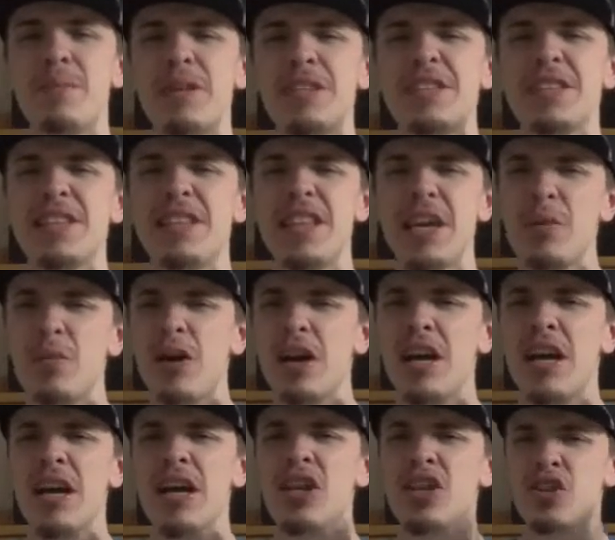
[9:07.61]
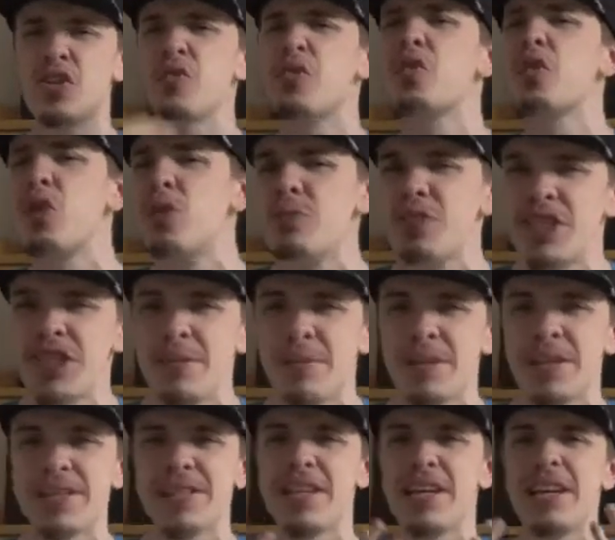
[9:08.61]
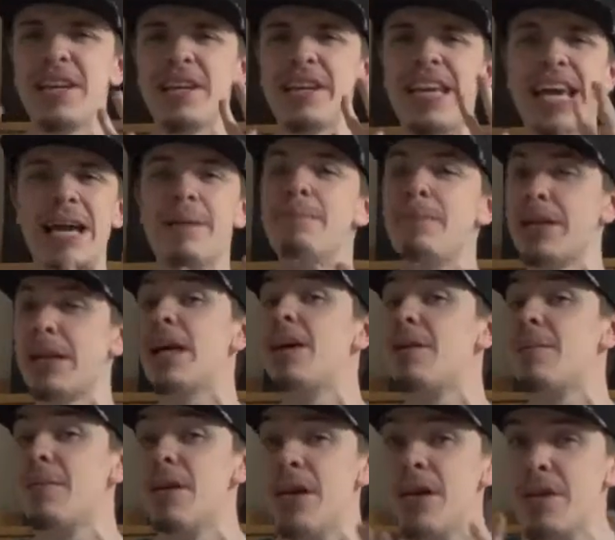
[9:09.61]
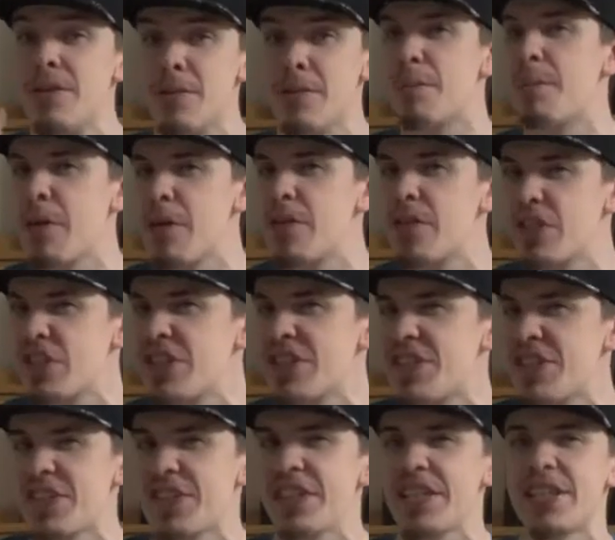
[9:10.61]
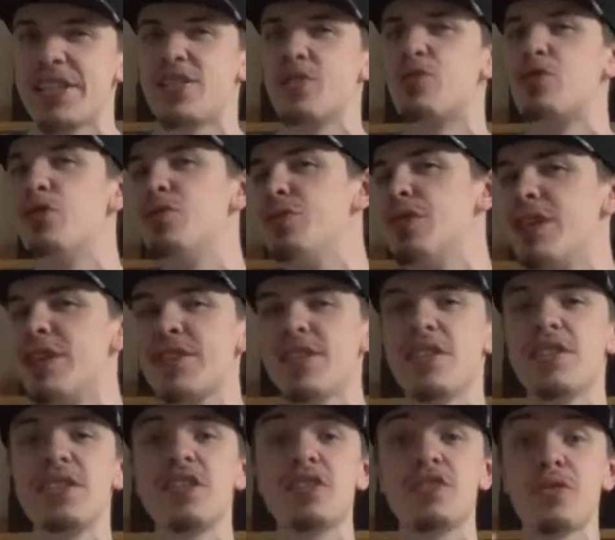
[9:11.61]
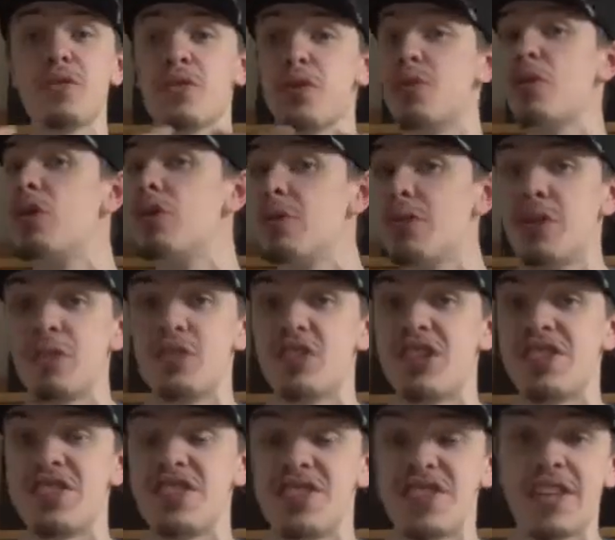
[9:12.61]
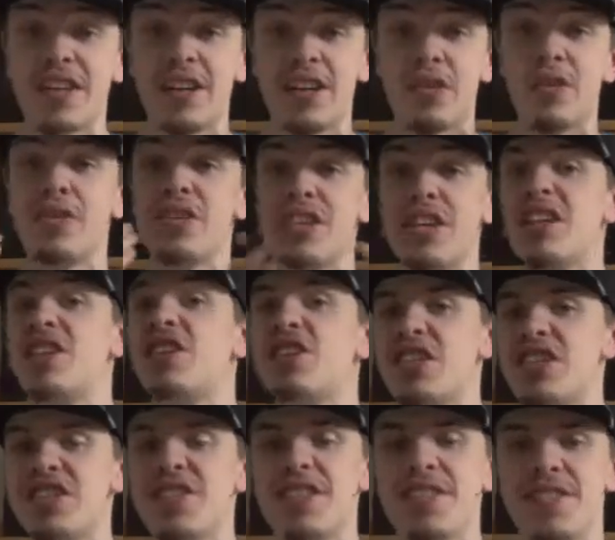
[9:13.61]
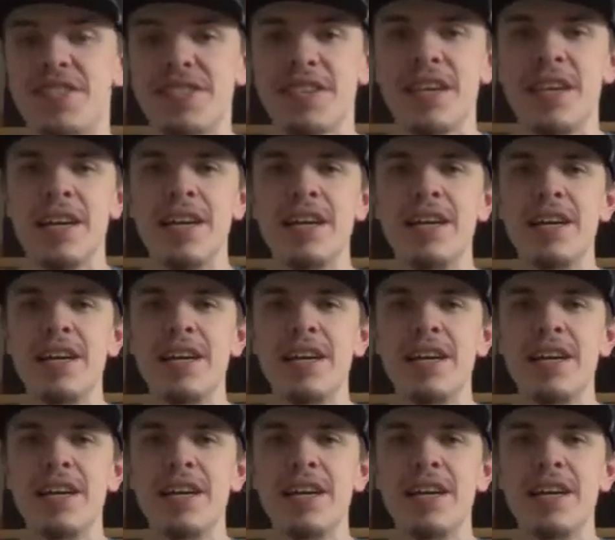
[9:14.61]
Basically, they want to start their own team, because they can't become the part of the Justice League because they're too young, so they start their own little Justice thing called the Young Justice.